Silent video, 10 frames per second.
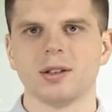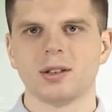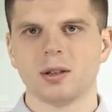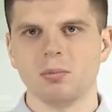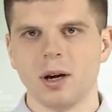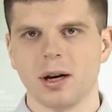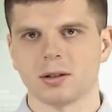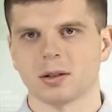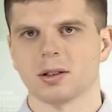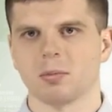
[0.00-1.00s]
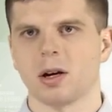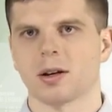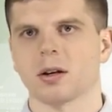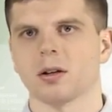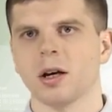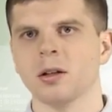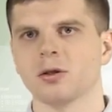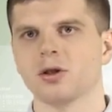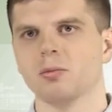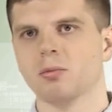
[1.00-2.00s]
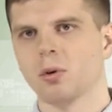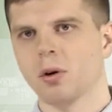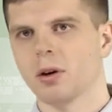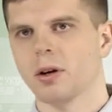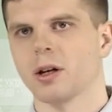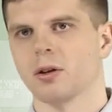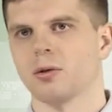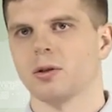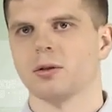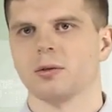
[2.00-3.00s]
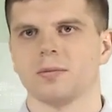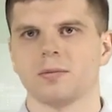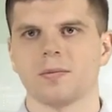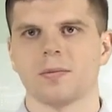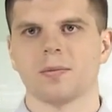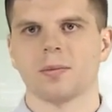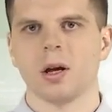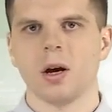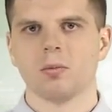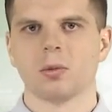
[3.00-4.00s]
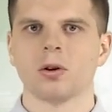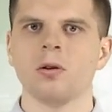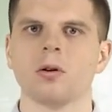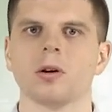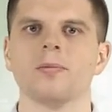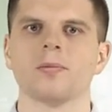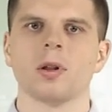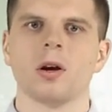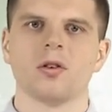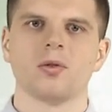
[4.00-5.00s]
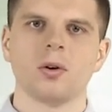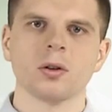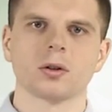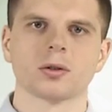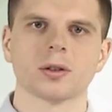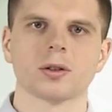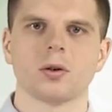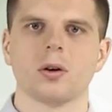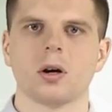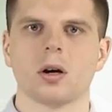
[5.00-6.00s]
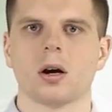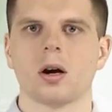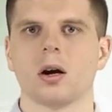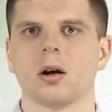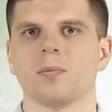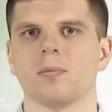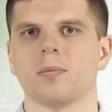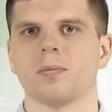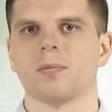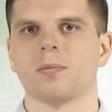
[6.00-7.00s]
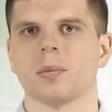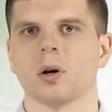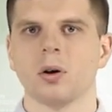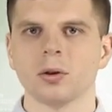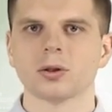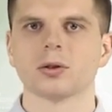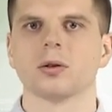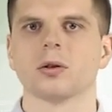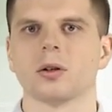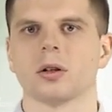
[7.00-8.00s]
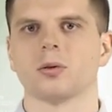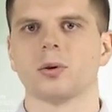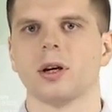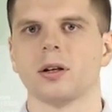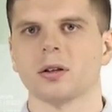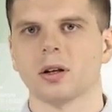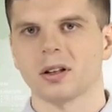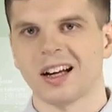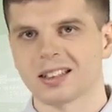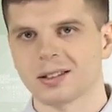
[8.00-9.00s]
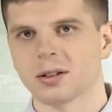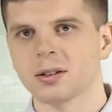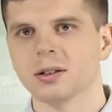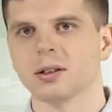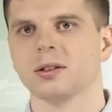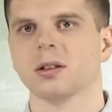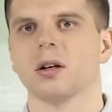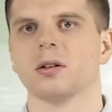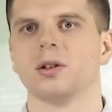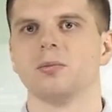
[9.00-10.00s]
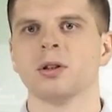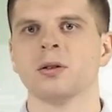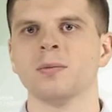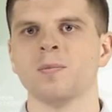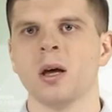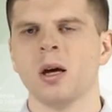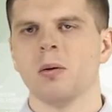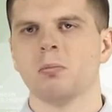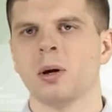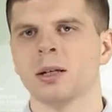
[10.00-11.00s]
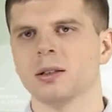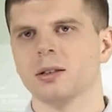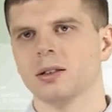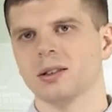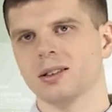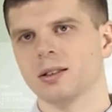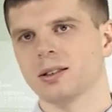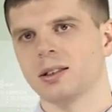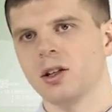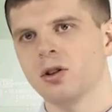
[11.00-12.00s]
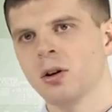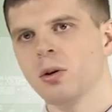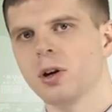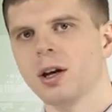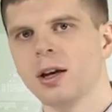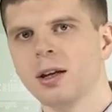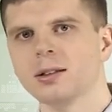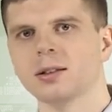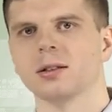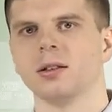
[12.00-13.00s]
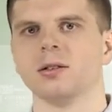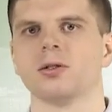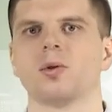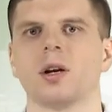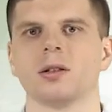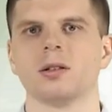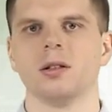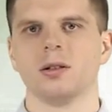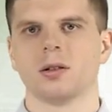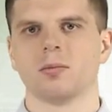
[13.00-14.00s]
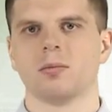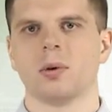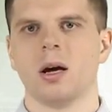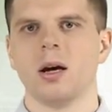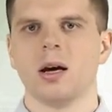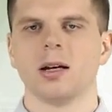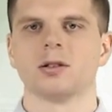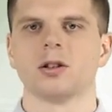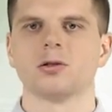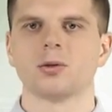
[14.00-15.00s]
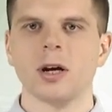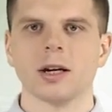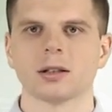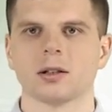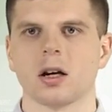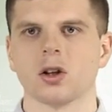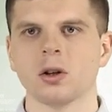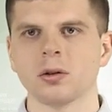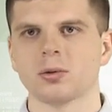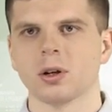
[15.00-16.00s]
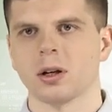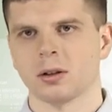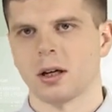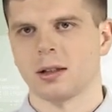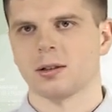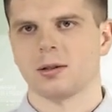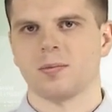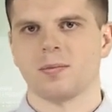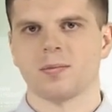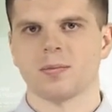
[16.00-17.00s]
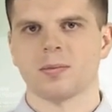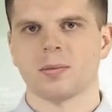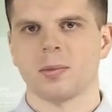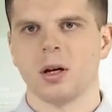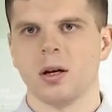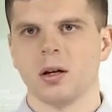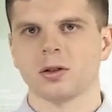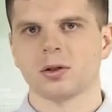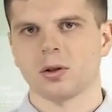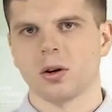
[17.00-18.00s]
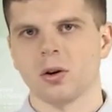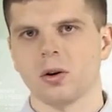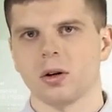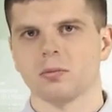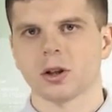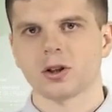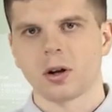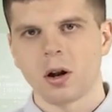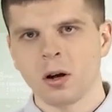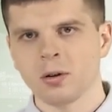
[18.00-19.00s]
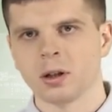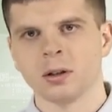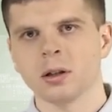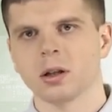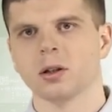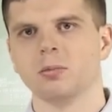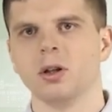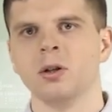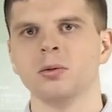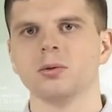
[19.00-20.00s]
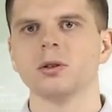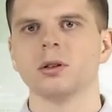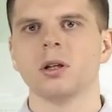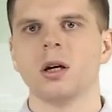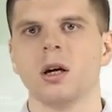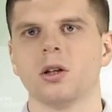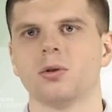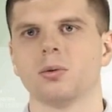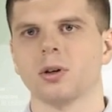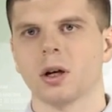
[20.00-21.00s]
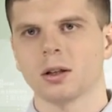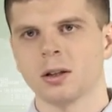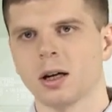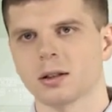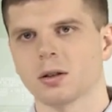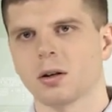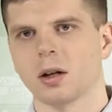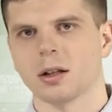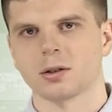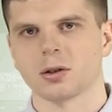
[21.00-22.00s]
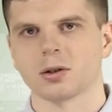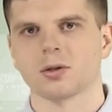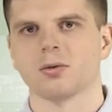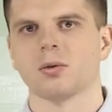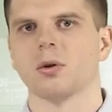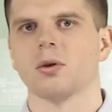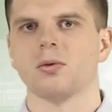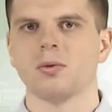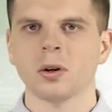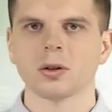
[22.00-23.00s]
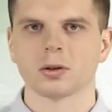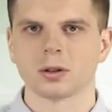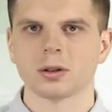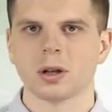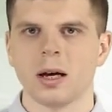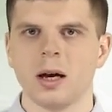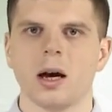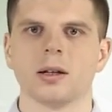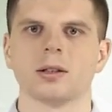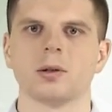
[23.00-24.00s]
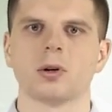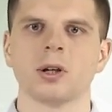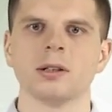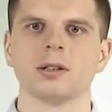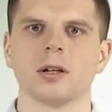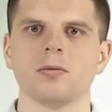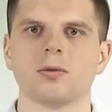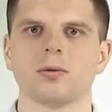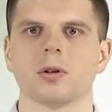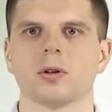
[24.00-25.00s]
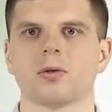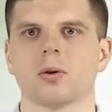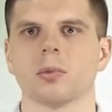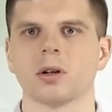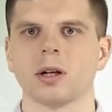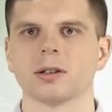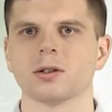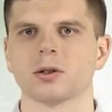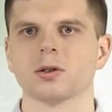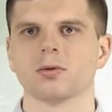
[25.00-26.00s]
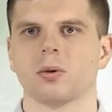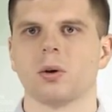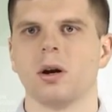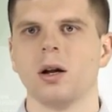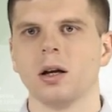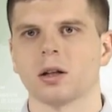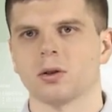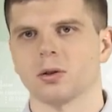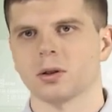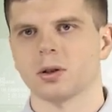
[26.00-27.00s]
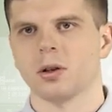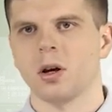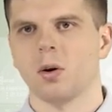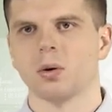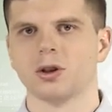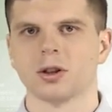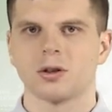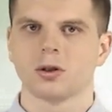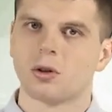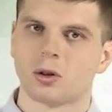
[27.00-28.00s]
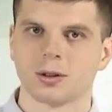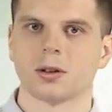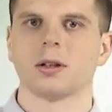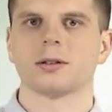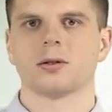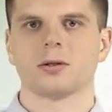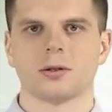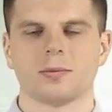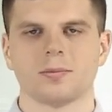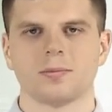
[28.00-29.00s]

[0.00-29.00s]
estimate the particle energy more accurately. Moreover, photons are also create clusters in the calorimeter, but they no hits in the tracking system, and their tracks are not recognized. So machine learning can be used to recognize clusters for photons and separate them from clusters for electrons or just noise clusters.